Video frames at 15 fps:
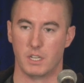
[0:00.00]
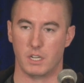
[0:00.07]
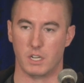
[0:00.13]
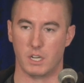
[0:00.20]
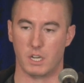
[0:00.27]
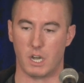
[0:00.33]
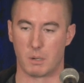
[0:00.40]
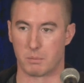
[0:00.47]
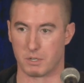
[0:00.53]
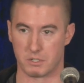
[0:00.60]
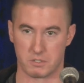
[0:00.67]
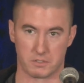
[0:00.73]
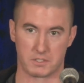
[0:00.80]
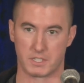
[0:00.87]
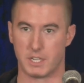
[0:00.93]

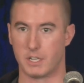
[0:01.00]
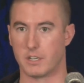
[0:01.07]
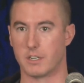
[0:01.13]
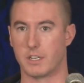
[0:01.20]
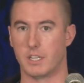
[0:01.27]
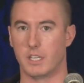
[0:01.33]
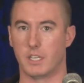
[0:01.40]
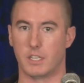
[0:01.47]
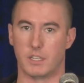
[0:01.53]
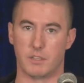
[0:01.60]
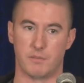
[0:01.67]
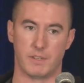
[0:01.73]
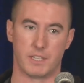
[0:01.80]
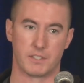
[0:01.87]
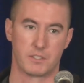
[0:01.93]
operational security and
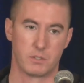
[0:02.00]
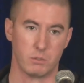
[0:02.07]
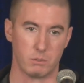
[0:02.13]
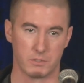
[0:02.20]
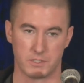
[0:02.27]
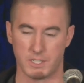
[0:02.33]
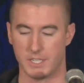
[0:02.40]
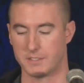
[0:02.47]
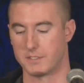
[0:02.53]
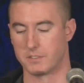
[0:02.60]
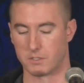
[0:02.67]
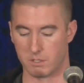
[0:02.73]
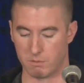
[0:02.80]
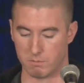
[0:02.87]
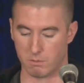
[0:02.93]
advanced tool sets and
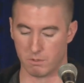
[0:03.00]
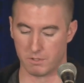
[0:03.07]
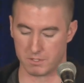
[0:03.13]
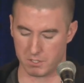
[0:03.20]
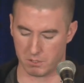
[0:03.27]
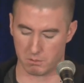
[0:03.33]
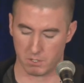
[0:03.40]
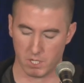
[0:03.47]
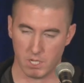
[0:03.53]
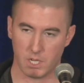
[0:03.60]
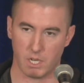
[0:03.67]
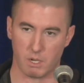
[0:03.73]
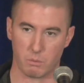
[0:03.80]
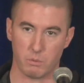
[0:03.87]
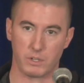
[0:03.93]
so forth. So
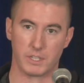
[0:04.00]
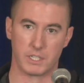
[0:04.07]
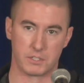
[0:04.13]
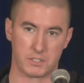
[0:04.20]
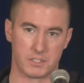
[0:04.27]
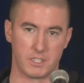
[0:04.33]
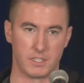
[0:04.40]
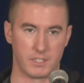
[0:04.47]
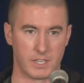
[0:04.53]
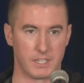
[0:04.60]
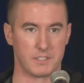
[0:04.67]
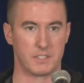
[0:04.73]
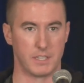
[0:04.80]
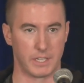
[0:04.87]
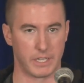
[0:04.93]
really interesting to kind
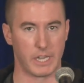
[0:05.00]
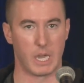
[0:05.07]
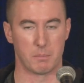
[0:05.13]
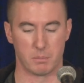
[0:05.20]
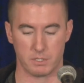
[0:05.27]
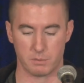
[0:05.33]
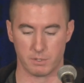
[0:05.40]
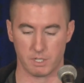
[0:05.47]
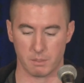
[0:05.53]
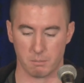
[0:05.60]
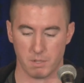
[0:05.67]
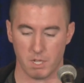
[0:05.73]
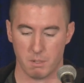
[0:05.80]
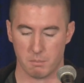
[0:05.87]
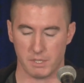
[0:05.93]
of see that gap between them.
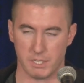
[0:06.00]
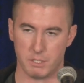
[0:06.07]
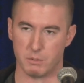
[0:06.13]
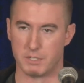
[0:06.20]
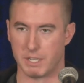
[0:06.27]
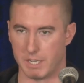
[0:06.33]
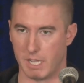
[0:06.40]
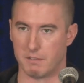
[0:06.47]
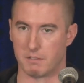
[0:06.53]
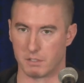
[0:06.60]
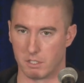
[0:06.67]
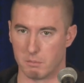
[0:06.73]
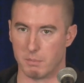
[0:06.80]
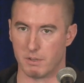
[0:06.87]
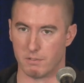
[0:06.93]
But they do tend to have a
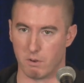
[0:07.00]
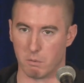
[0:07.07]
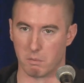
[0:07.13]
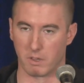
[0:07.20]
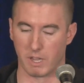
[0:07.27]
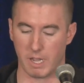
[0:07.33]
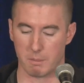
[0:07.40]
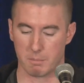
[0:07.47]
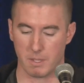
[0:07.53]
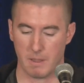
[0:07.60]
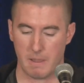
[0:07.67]
good bit of overlap.